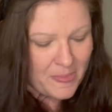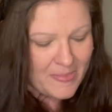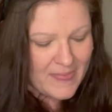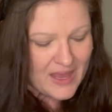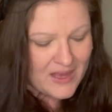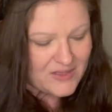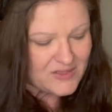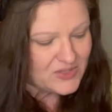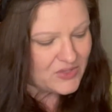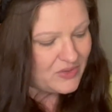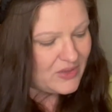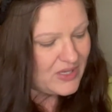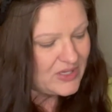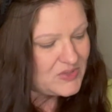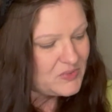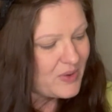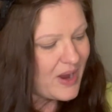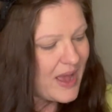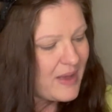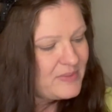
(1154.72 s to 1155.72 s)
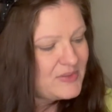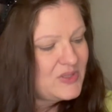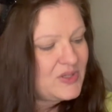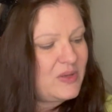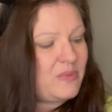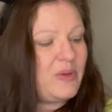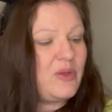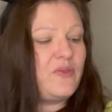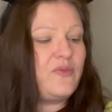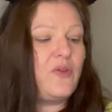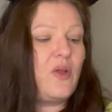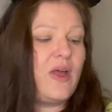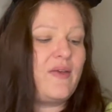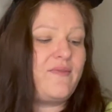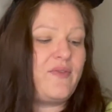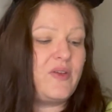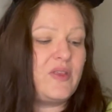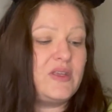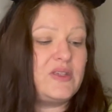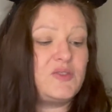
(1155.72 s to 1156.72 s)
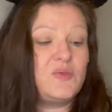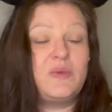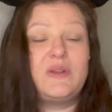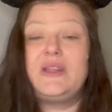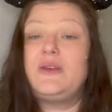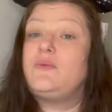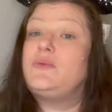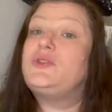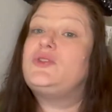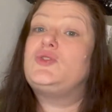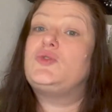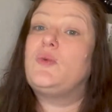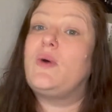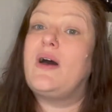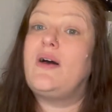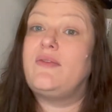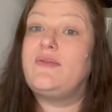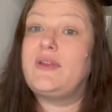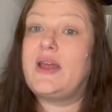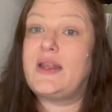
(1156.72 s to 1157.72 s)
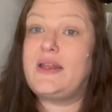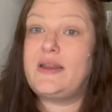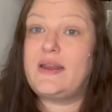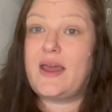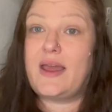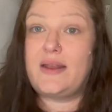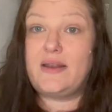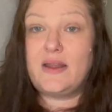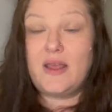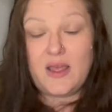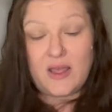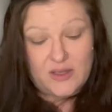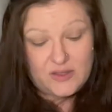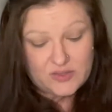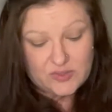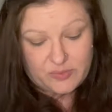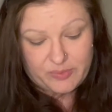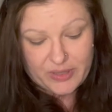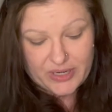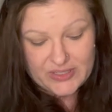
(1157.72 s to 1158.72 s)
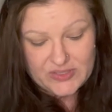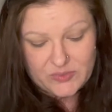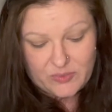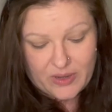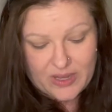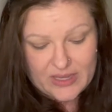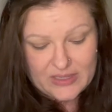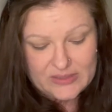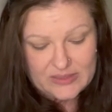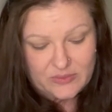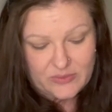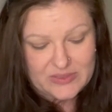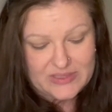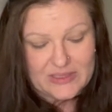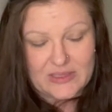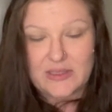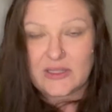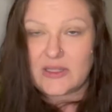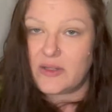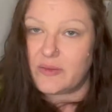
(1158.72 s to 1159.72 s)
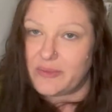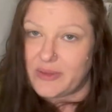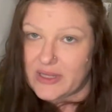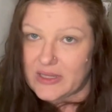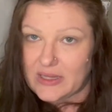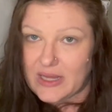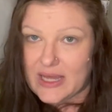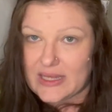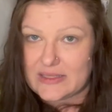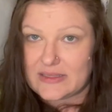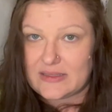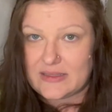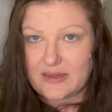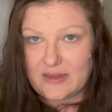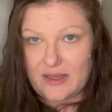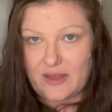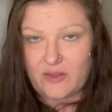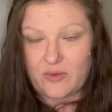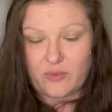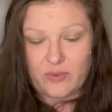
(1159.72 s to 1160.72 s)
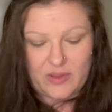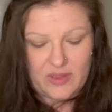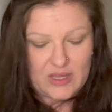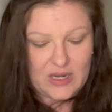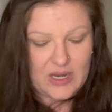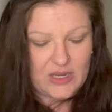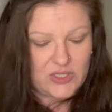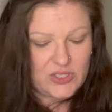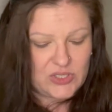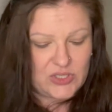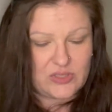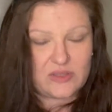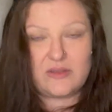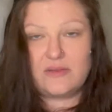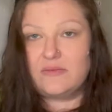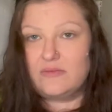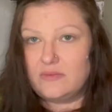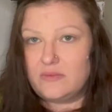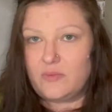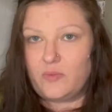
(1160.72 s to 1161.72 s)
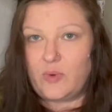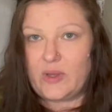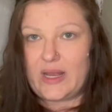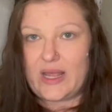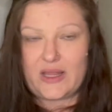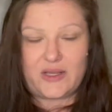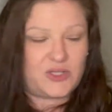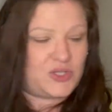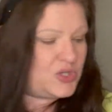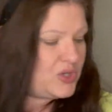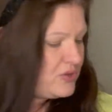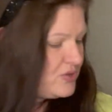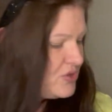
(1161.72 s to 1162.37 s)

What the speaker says: So these were absolutely beautiful. And for this one, it was $12.99. So price-wise, it was a little bit less than the other one that I just went ahead and showed